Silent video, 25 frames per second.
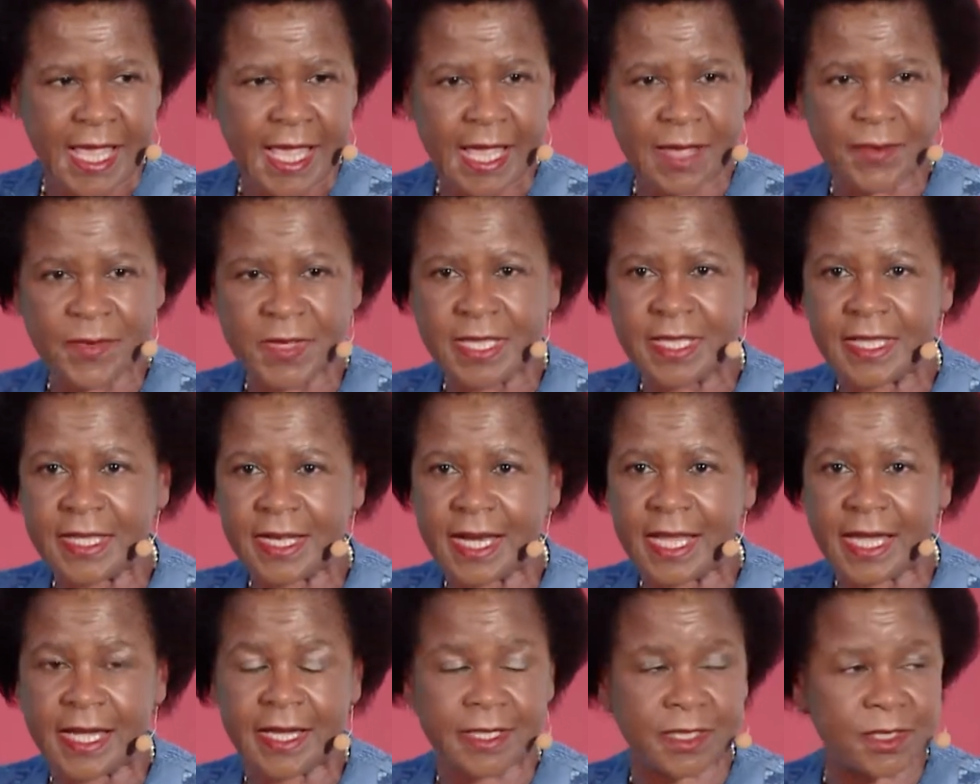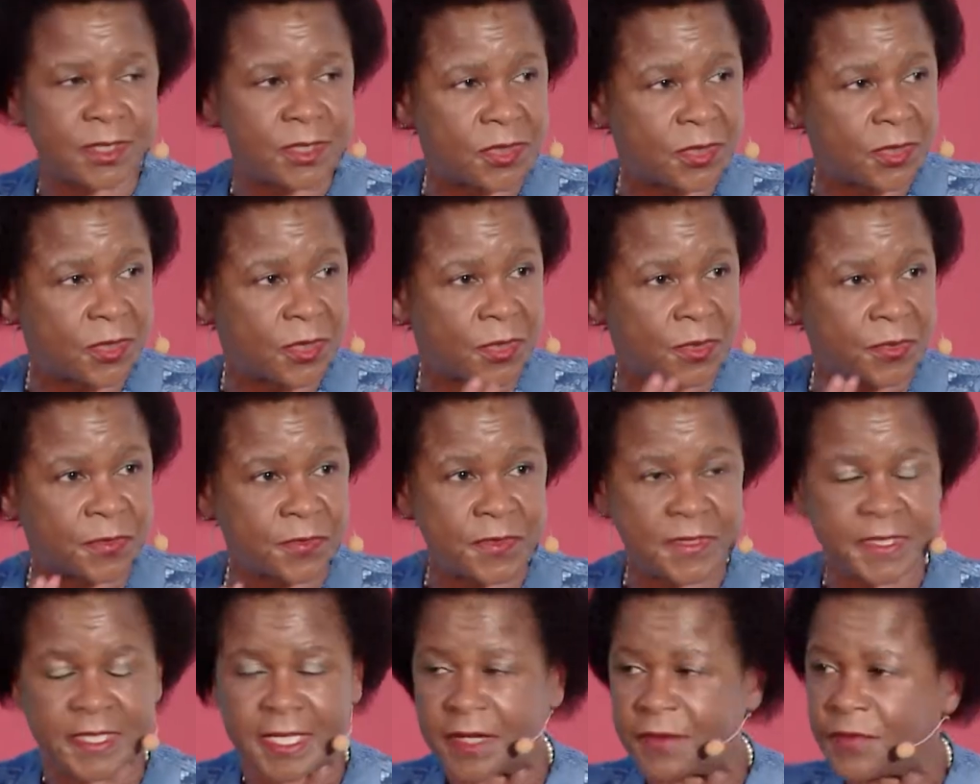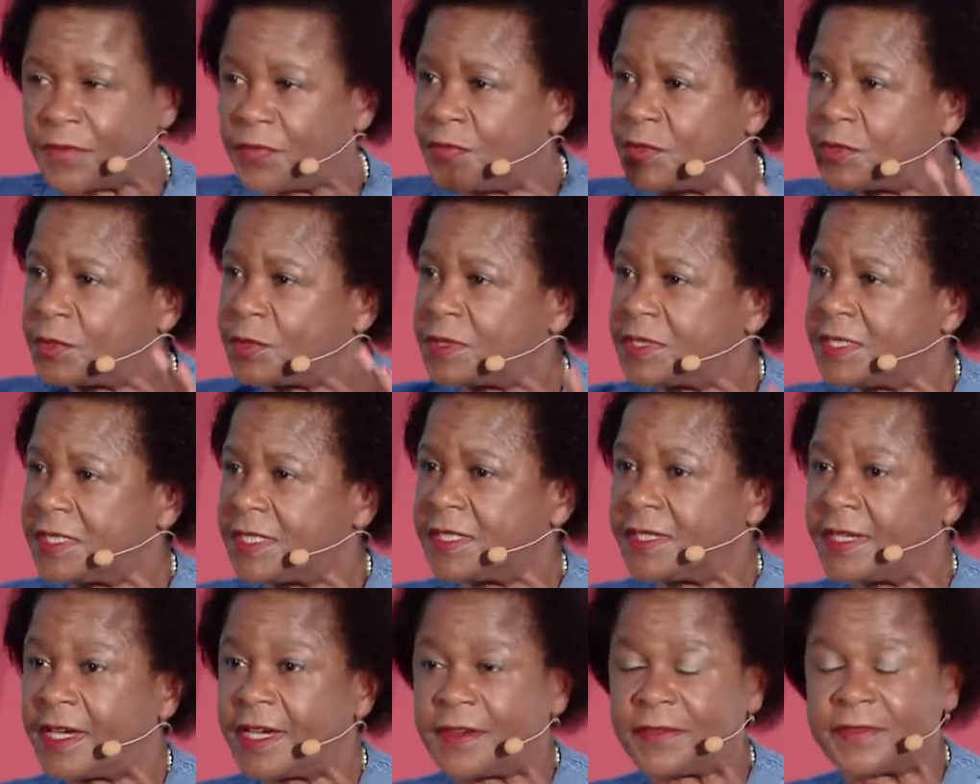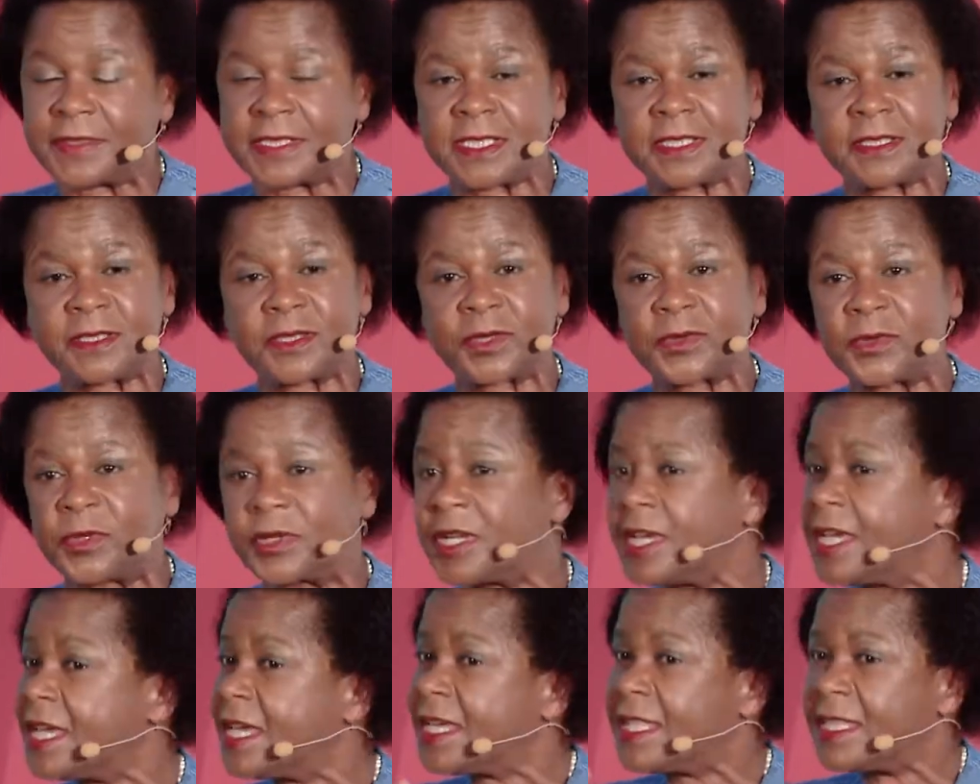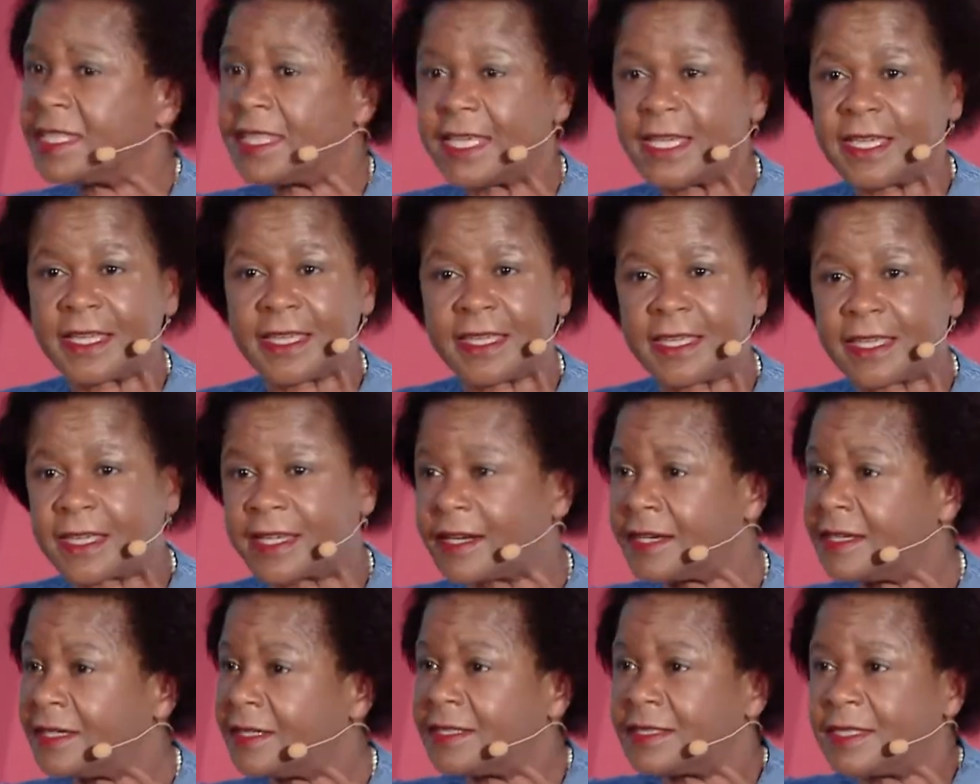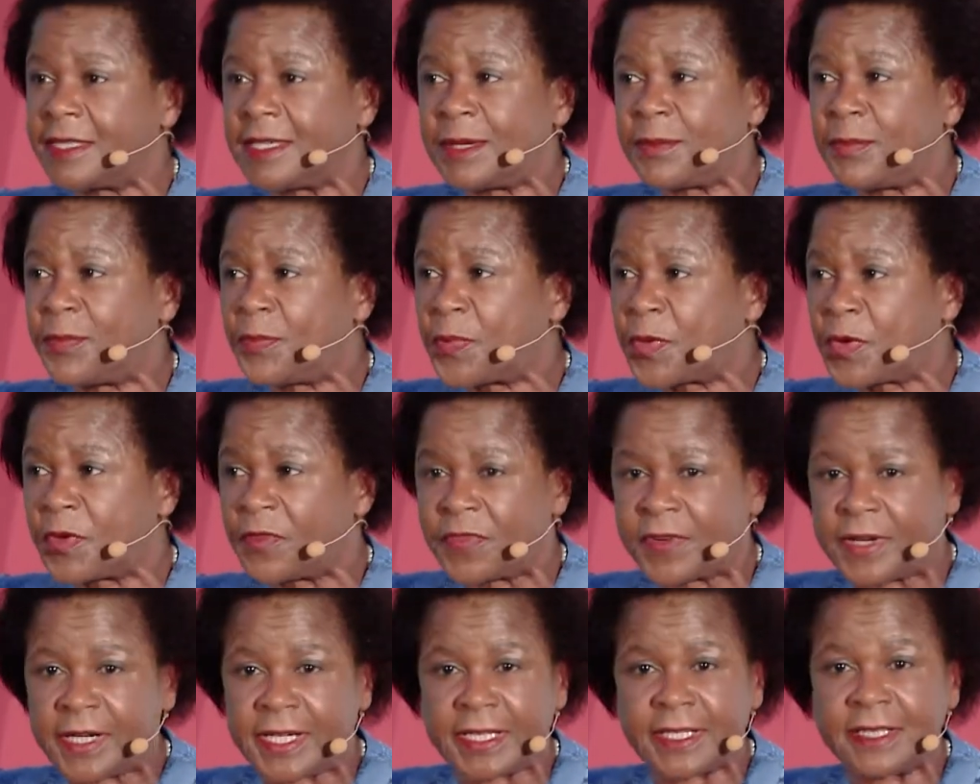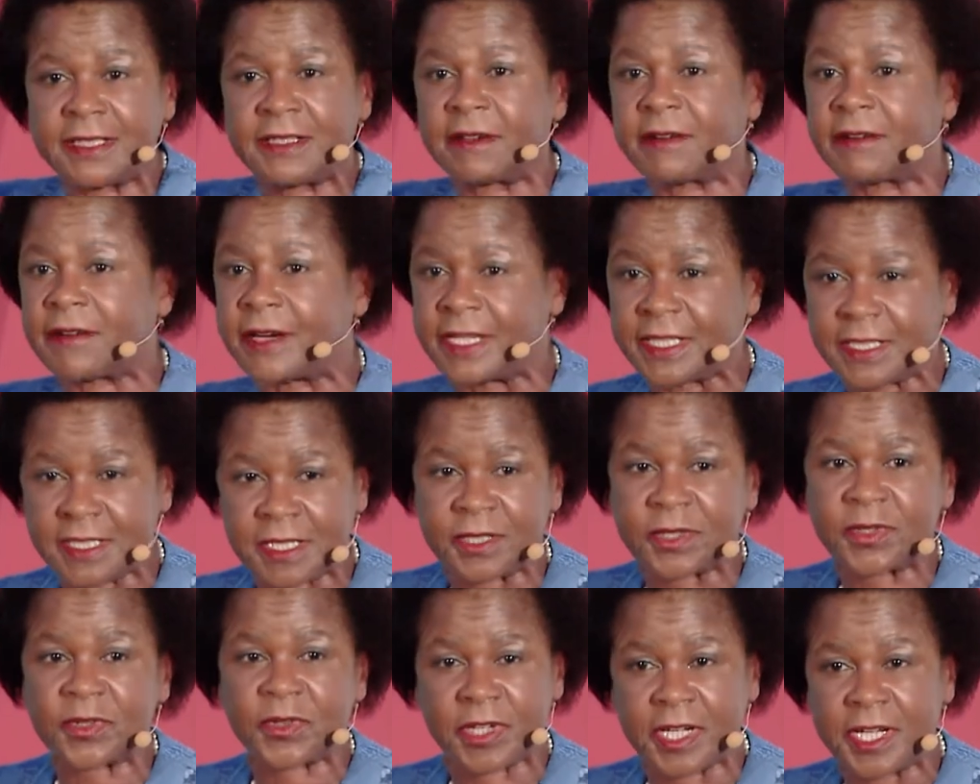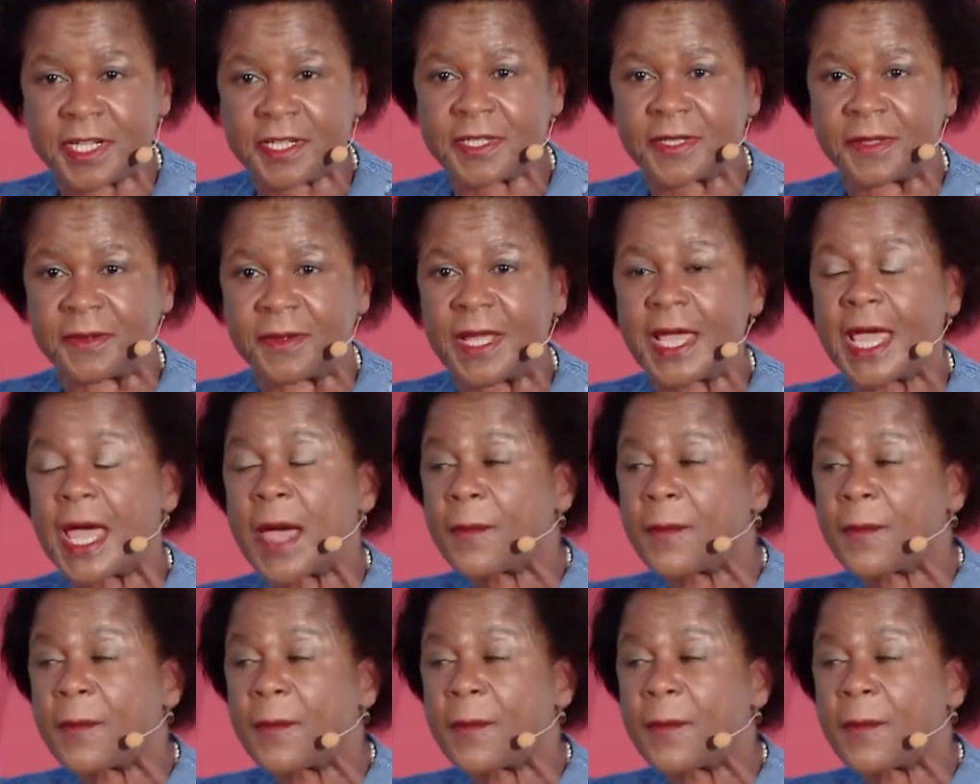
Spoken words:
I mean, the likes of Stanford and Harvard and so on, they provide great education.